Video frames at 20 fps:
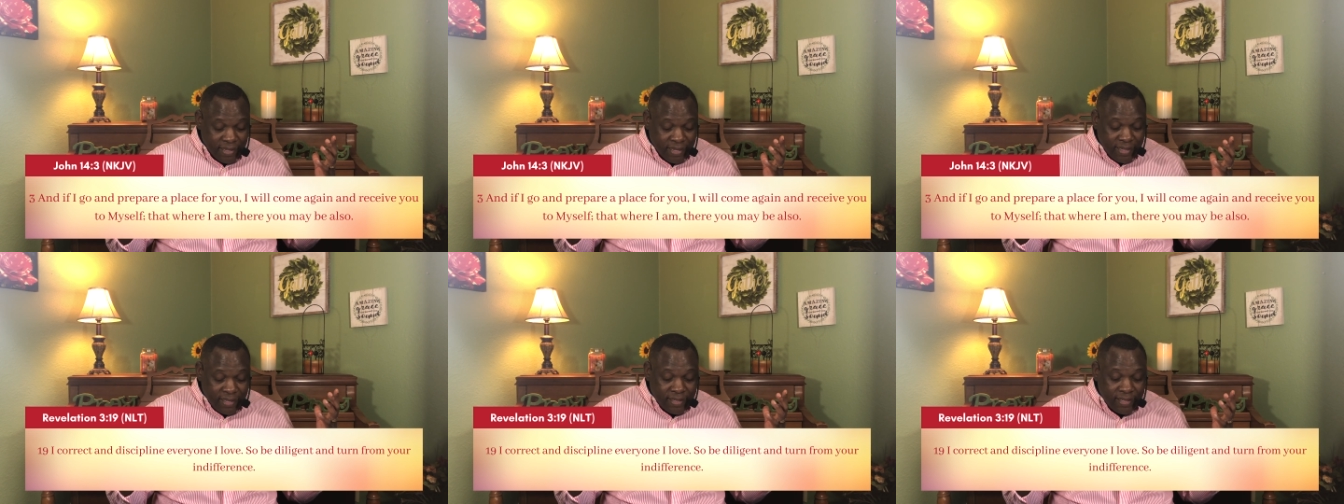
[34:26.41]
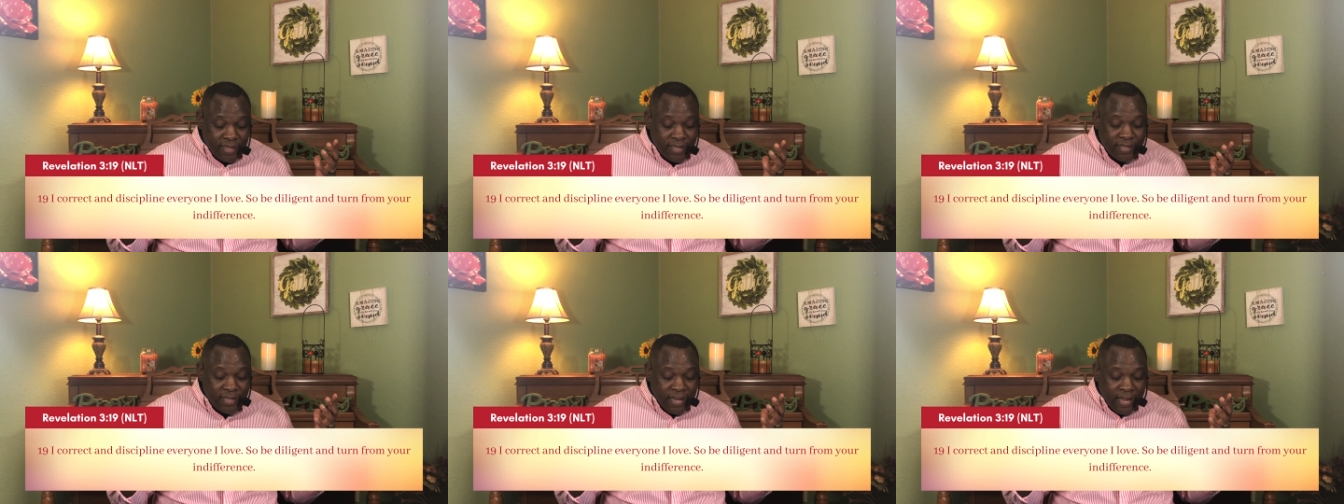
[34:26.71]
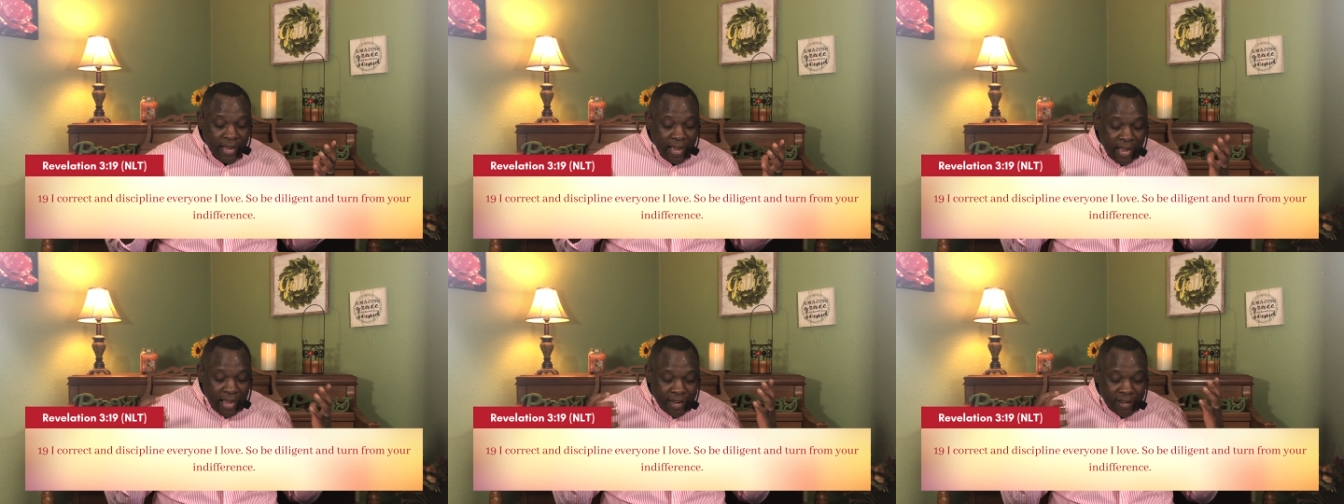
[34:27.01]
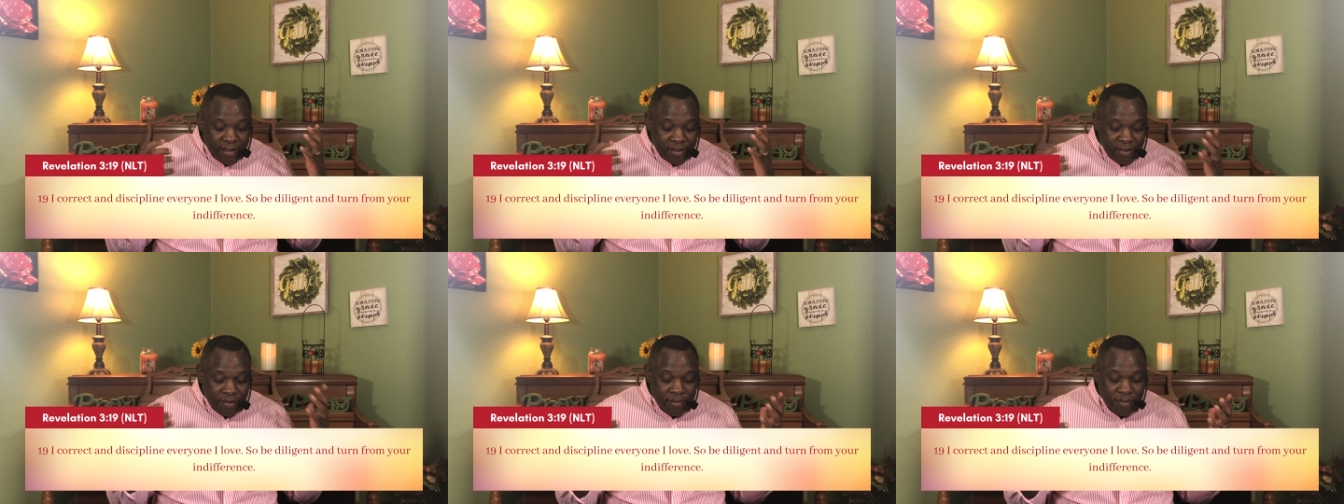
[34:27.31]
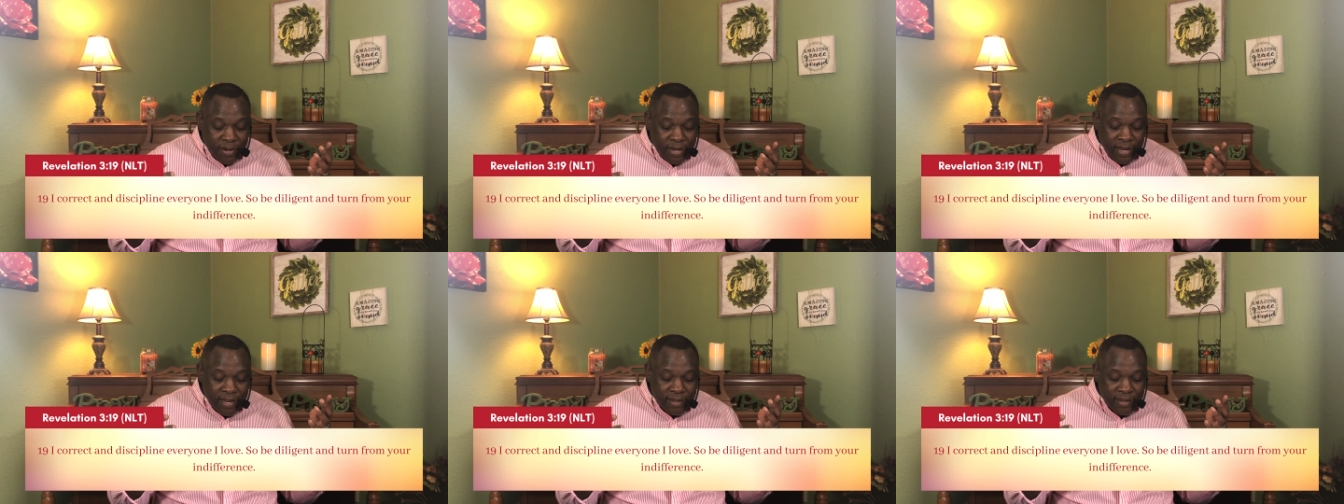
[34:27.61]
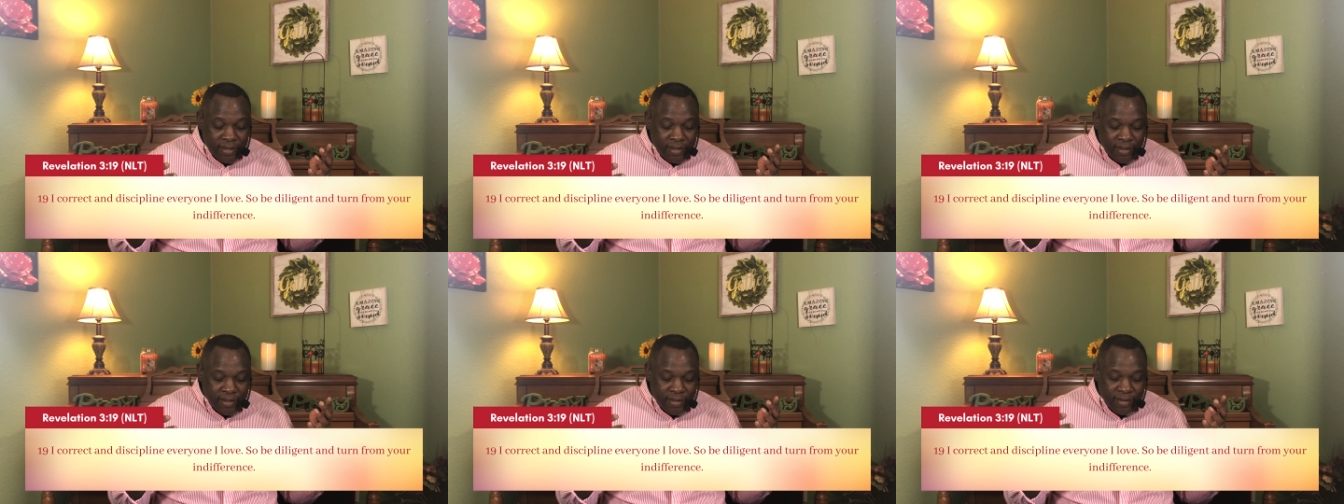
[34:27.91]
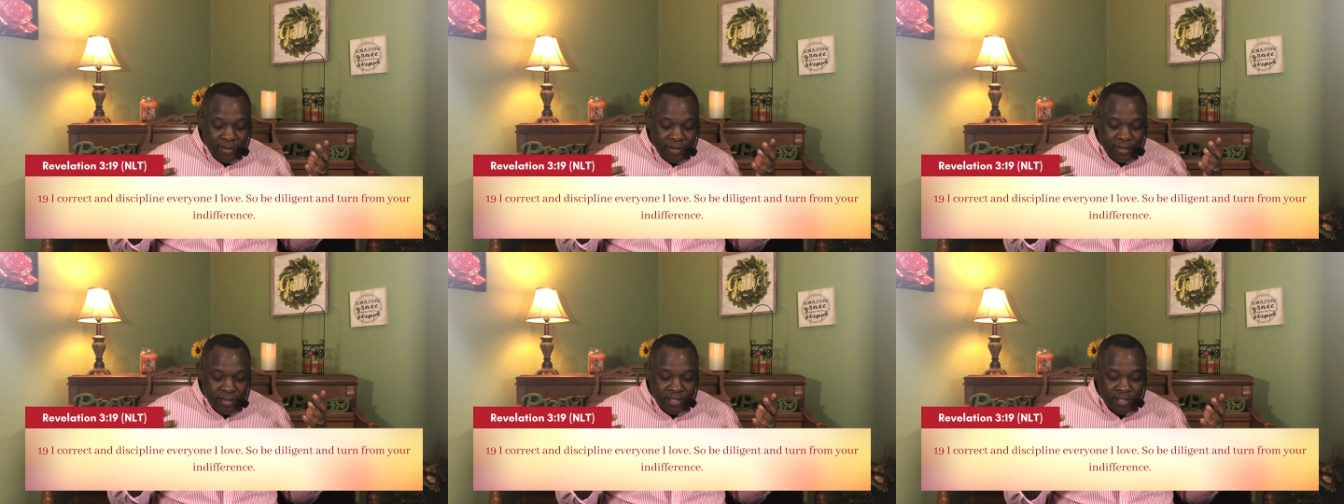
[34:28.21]
It says, I correct
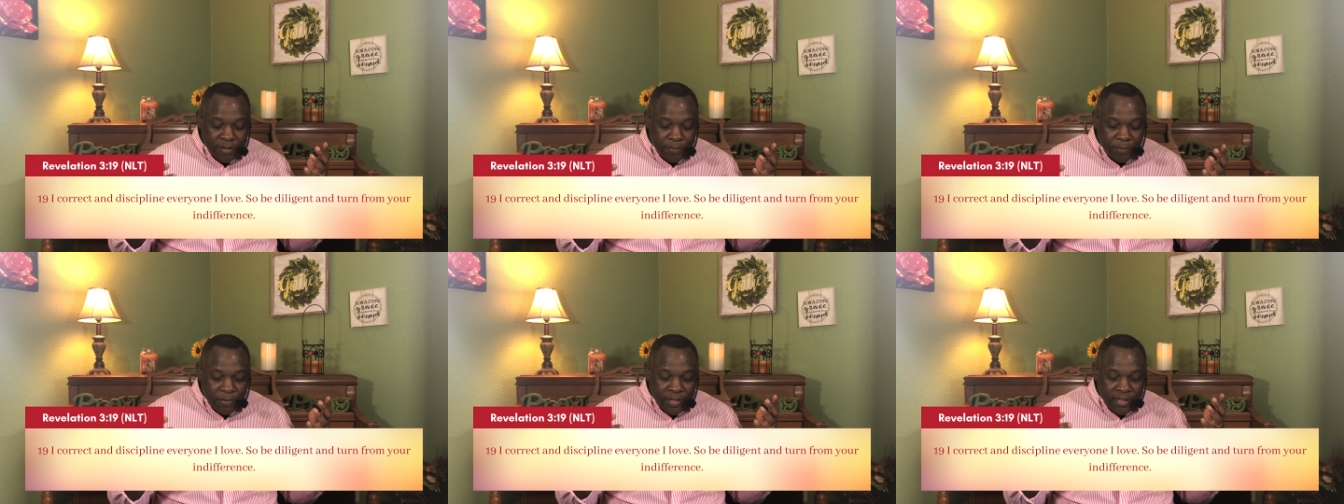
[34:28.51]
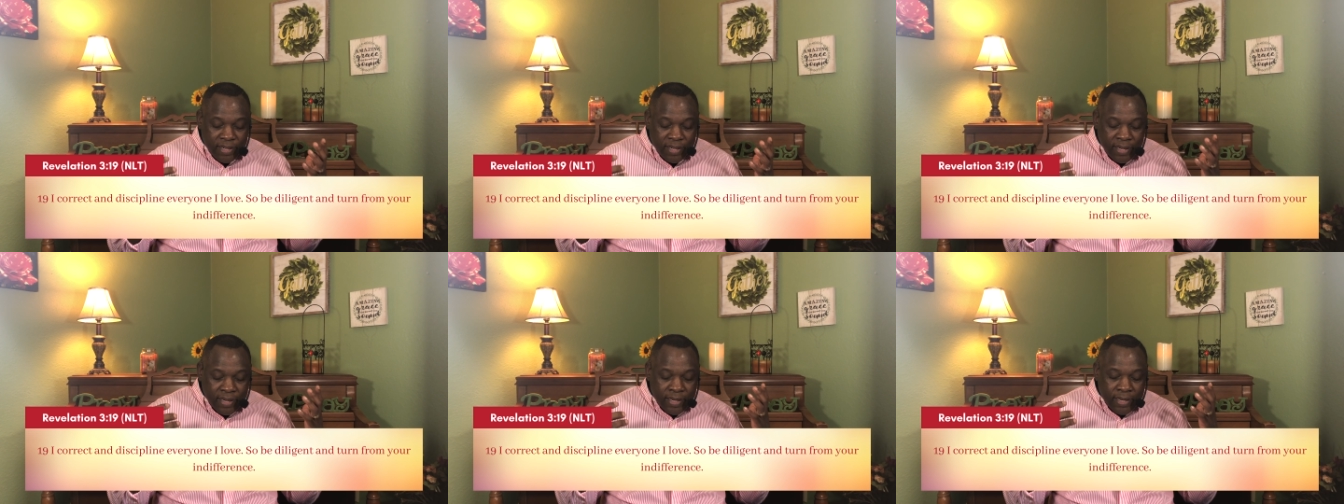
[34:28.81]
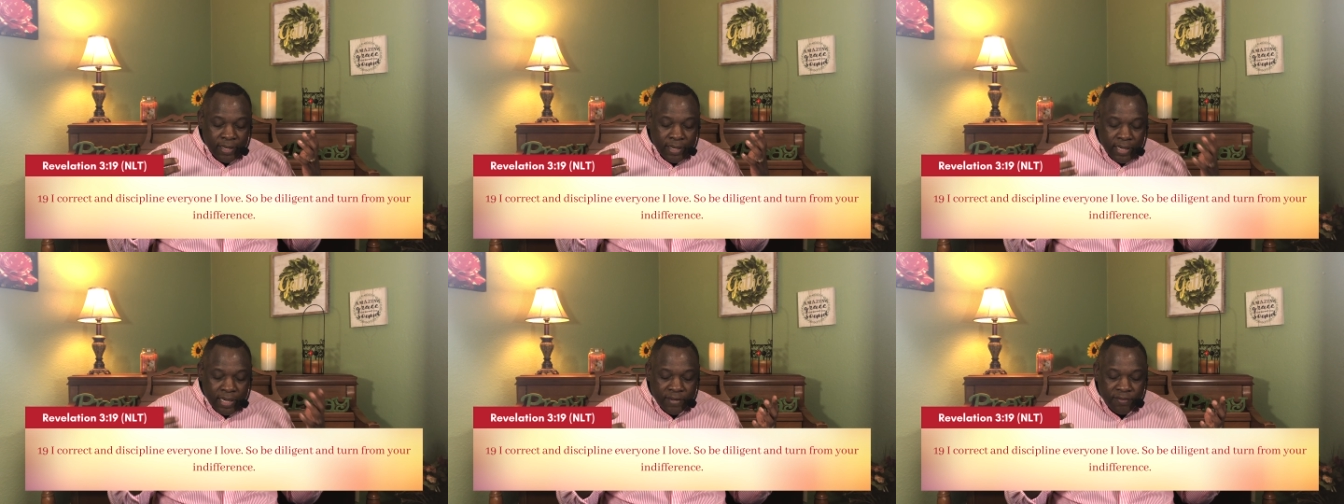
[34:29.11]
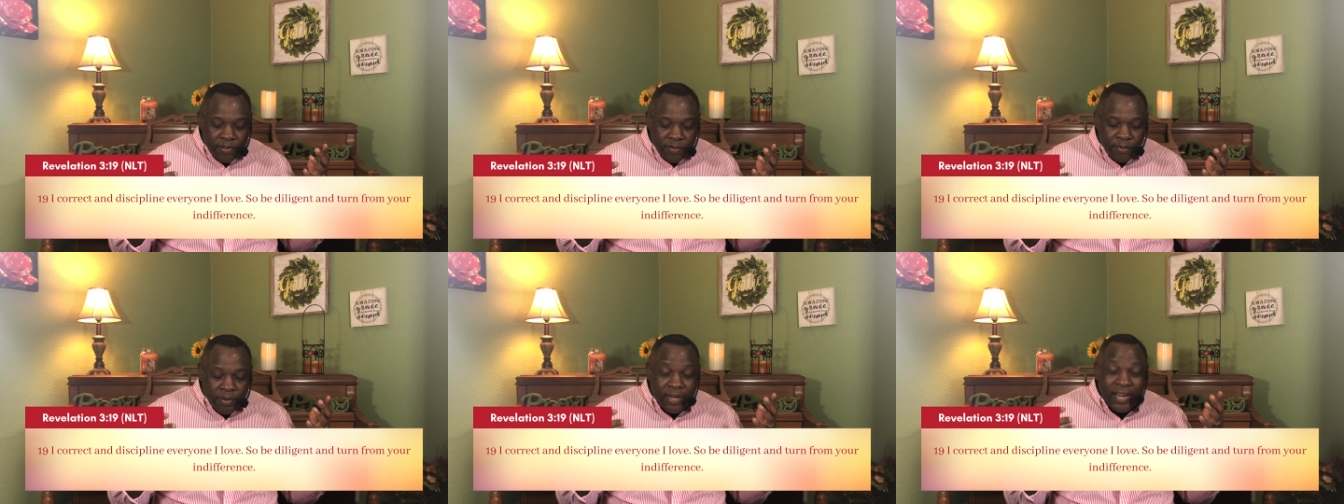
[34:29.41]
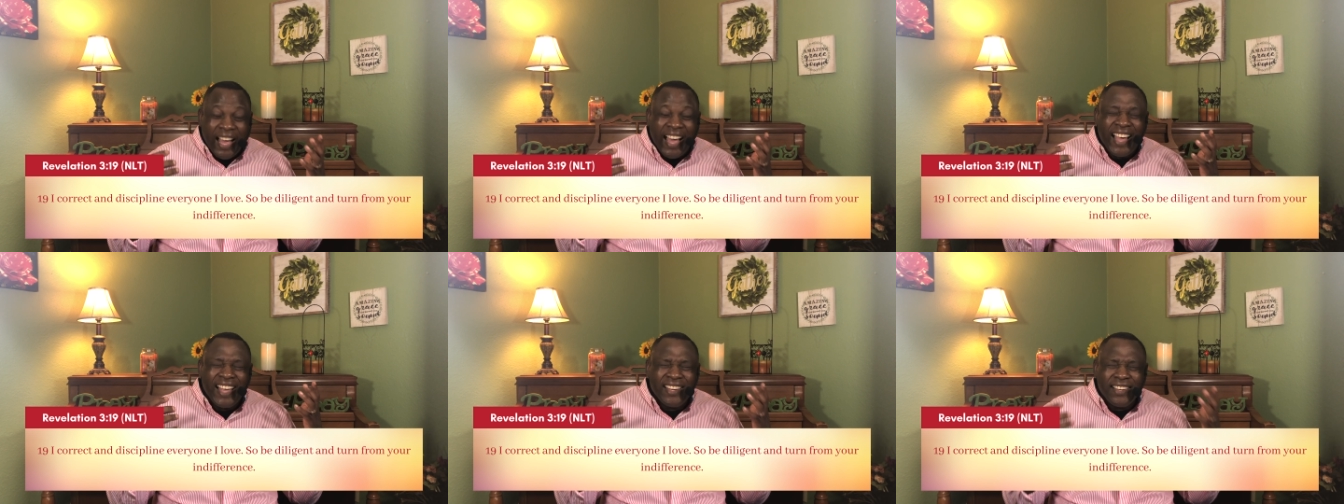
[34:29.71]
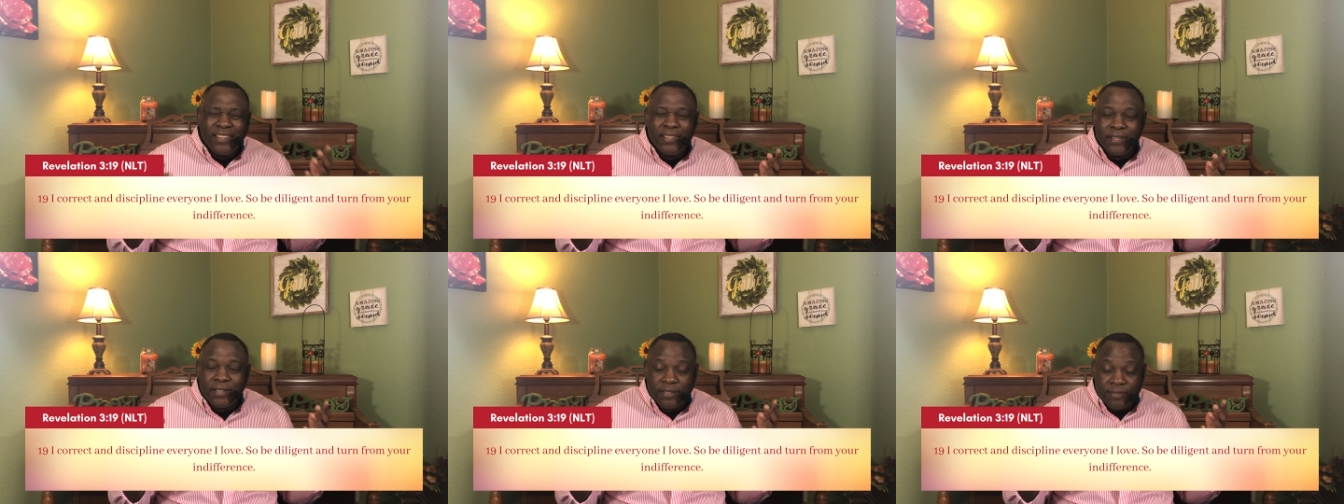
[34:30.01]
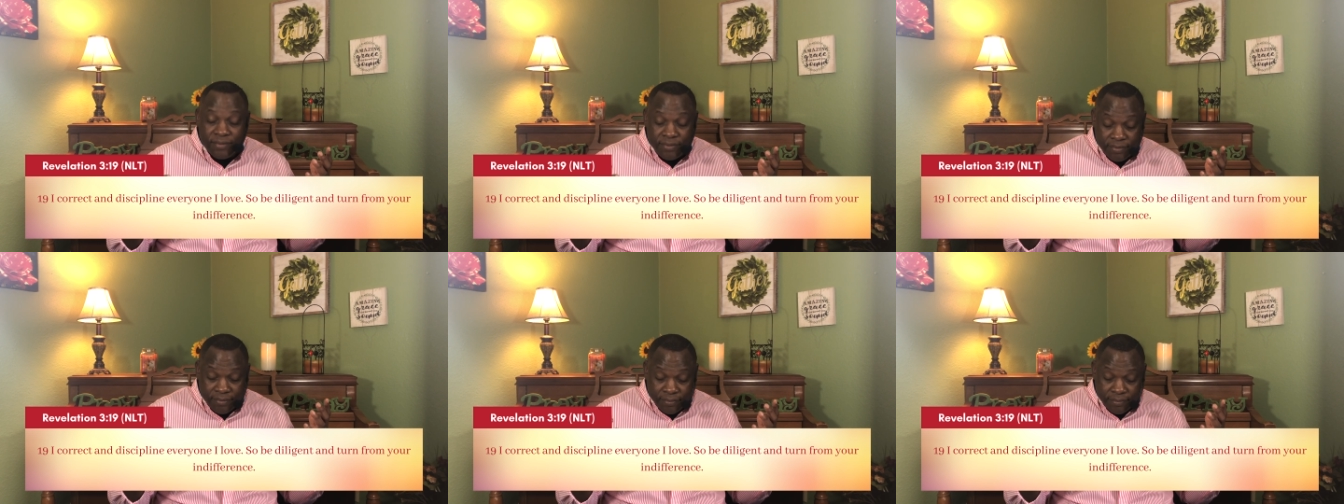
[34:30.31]
and discipline everyone I love.